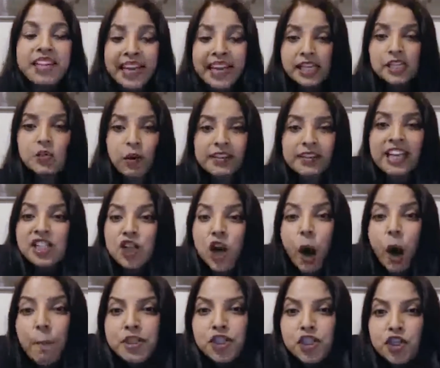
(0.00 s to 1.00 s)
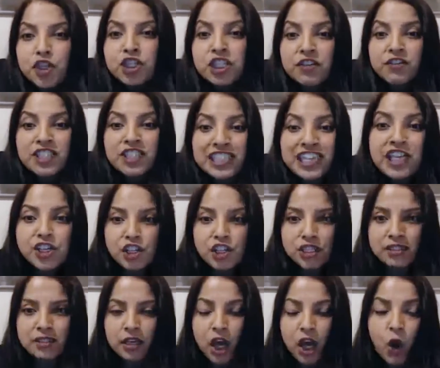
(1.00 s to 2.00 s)
Guess what? That's an opportunity for
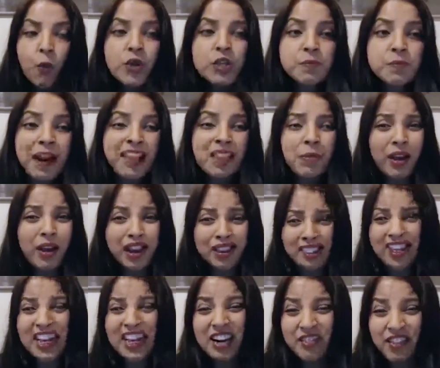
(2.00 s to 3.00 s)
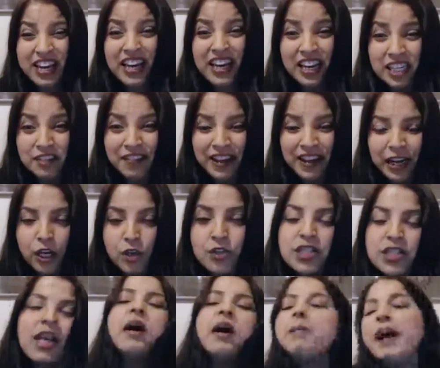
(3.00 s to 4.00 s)
teachers, which, by the way, I think are really
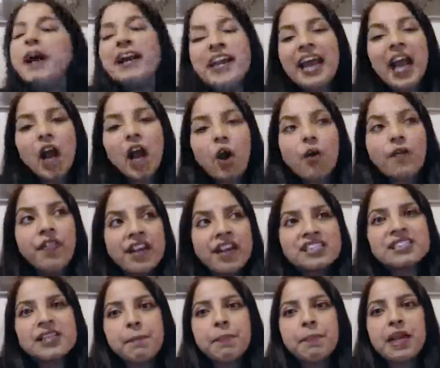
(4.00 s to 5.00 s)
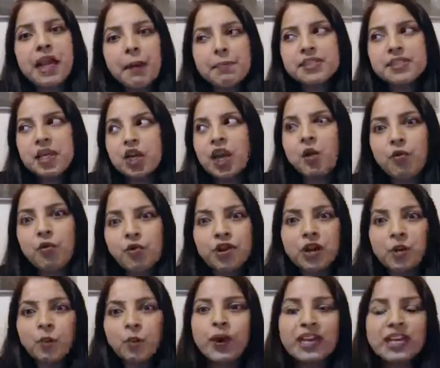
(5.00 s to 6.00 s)
undervalued. And now they're stepping up and saying, okay,
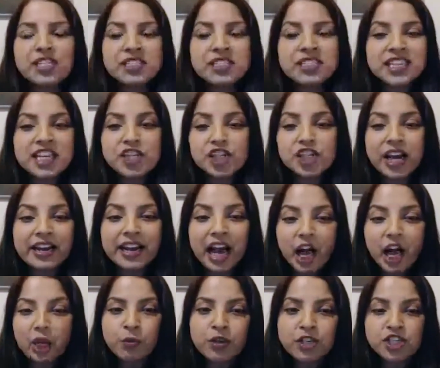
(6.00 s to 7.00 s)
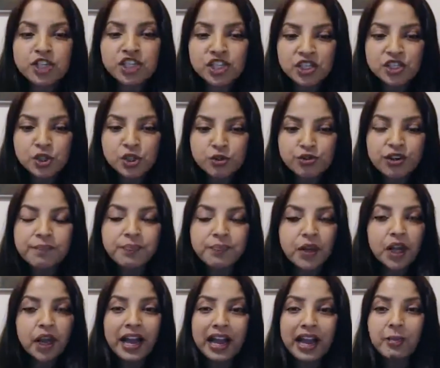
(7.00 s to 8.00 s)
we need to teach, and how can we teach our children?
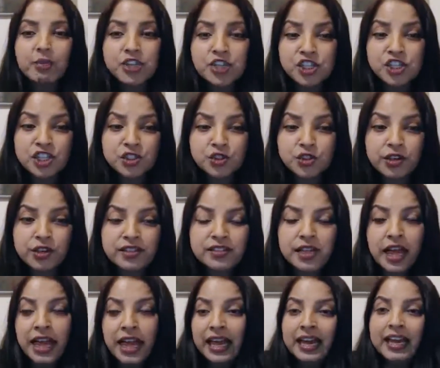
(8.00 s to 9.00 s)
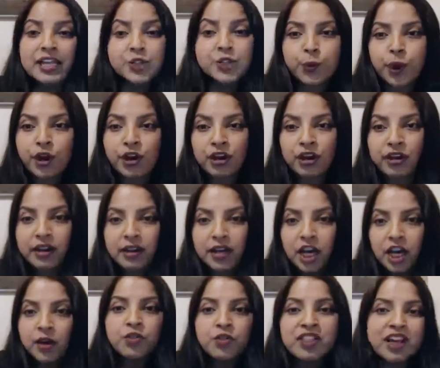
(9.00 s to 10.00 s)
How can we teach our students? Let's do it online.
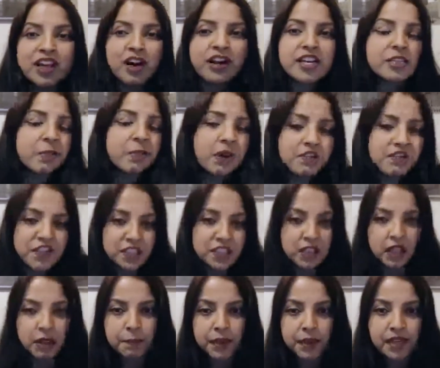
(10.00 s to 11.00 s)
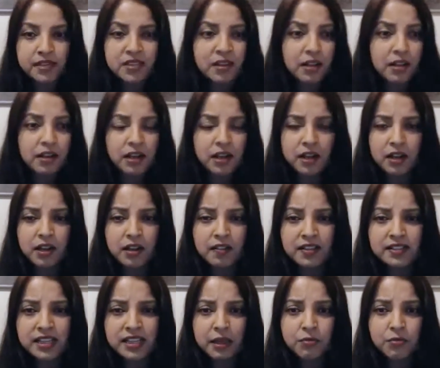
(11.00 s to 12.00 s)
They don't need to be physically in person
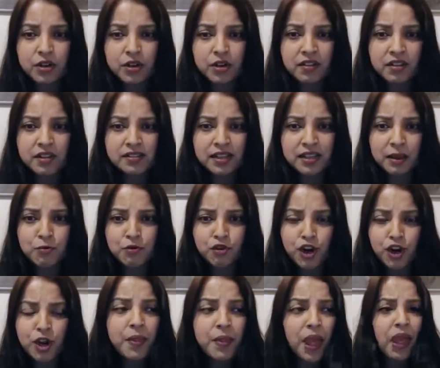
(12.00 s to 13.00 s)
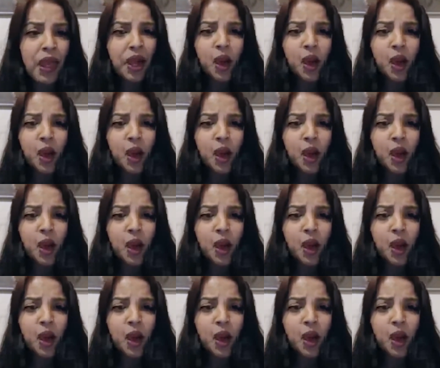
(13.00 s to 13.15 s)
in the same room.